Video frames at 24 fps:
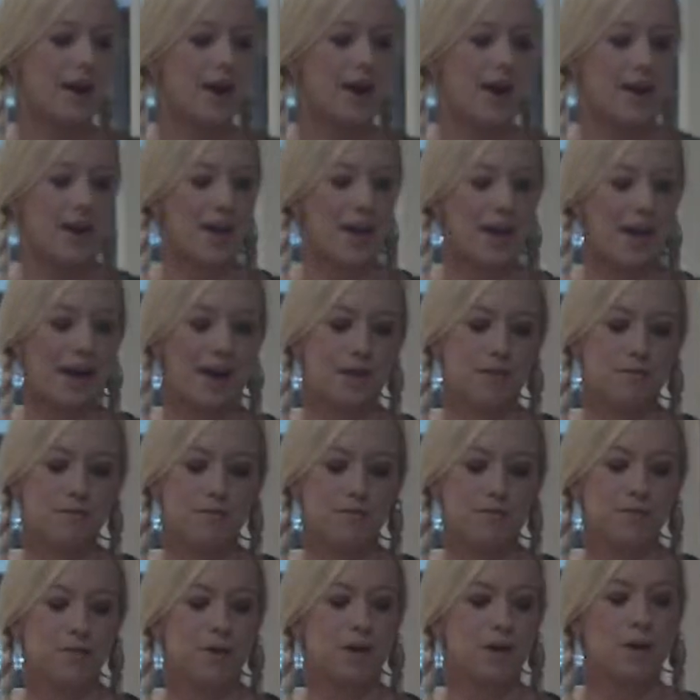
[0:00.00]
I have
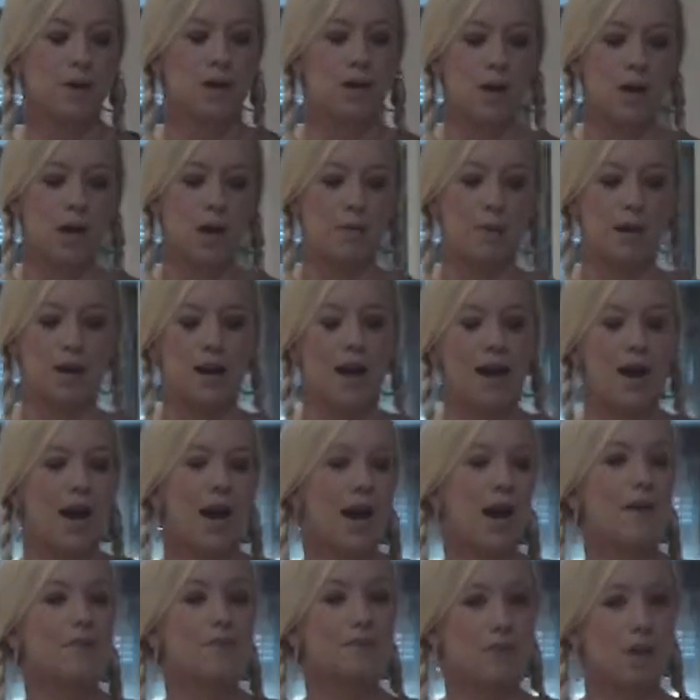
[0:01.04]
about a
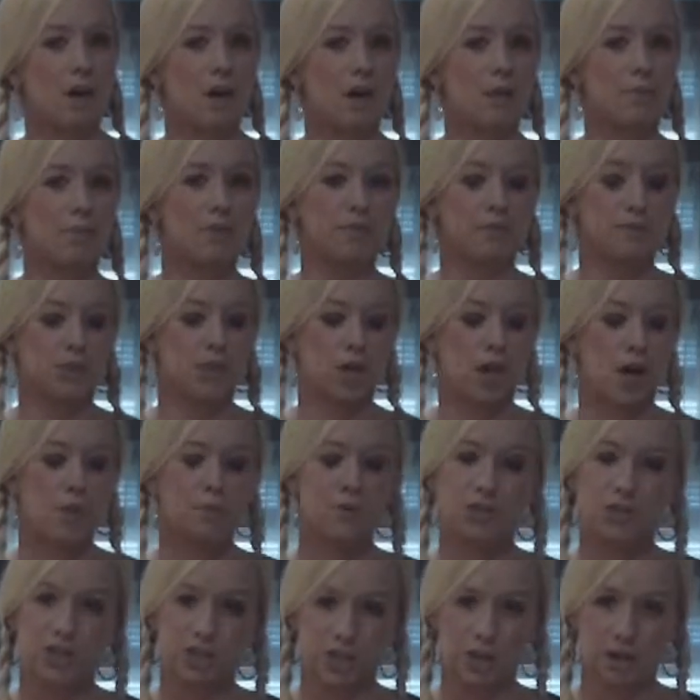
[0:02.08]
half cup of
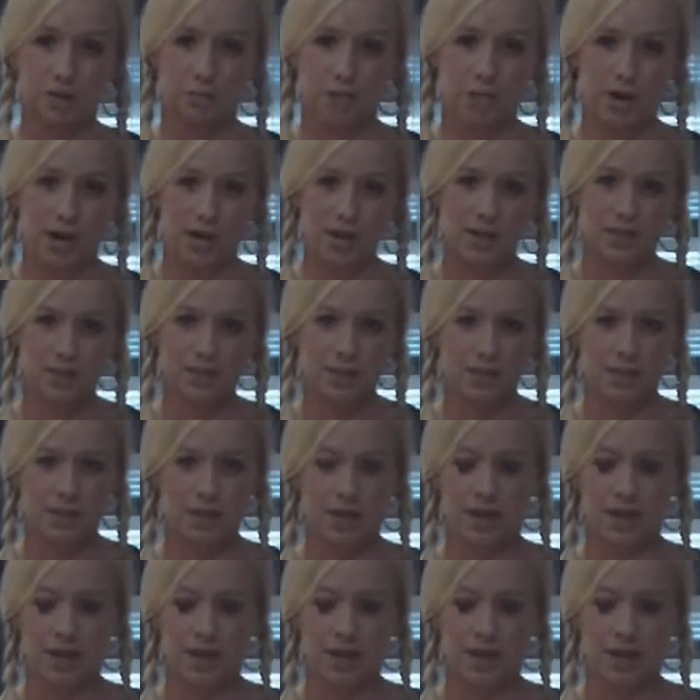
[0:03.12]
chopped chicken breast.